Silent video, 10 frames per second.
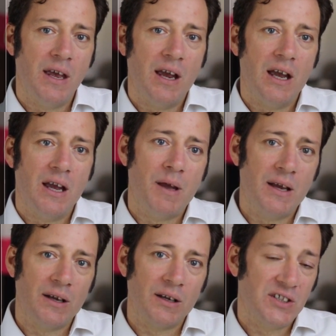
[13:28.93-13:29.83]

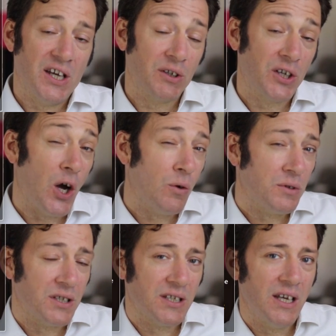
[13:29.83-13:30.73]
and titled
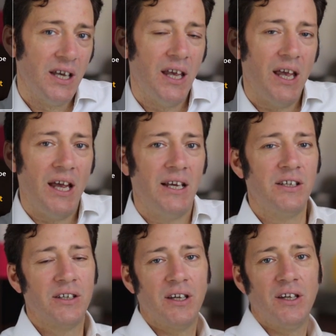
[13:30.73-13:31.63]
goals.
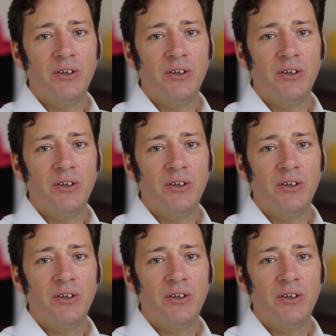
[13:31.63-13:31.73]
And